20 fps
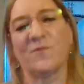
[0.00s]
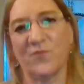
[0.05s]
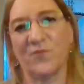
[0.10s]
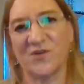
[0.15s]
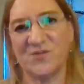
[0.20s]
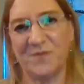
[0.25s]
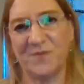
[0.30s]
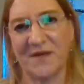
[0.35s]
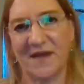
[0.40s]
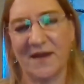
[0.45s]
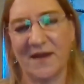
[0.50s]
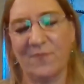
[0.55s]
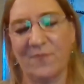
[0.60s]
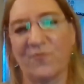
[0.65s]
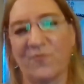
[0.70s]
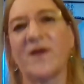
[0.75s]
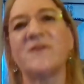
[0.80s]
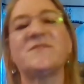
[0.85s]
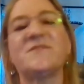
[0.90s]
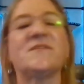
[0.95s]
of which became
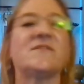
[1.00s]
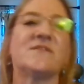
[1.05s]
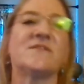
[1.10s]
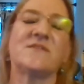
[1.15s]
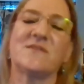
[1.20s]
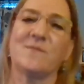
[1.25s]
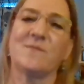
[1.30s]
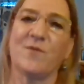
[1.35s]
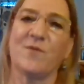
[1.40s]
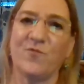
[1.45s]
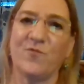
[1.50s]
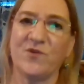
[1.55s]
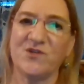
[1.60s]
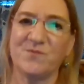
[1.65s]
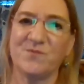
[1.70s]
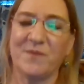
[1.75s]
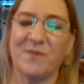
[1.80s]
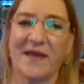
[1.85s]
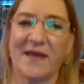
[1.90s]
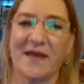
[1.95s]
racist, some of
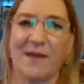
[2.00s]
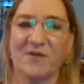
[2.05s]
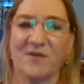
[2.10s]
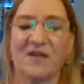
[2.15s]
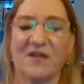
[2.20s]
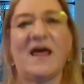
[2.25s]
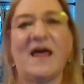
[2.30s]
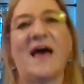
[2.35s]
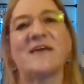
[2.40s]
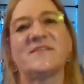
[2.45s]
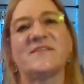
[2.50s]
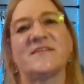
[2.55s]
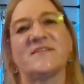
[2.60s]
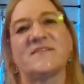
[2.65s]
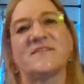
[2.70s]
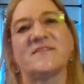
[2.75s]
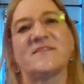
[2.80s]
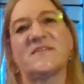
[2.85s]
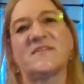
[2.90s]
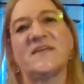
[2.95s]
which became
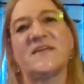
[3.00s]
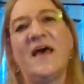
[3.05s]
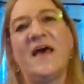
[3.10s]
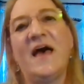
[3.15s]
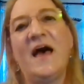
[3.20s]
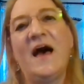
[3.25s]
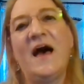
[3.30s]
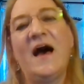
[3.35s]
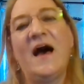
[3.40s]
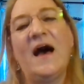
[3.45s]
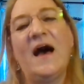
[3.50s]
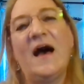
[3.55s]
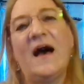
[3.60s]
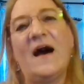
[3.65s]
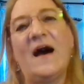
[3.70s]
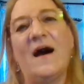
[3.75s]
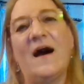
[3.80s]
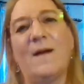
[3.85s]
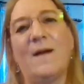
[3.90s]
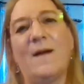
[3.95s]
classist.
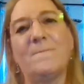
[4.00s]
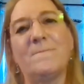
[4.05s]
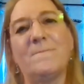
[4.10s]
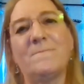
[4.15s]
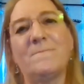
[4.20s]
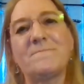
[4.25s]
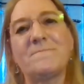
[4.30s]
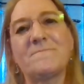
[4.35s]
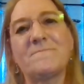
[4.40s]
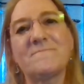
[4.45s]
And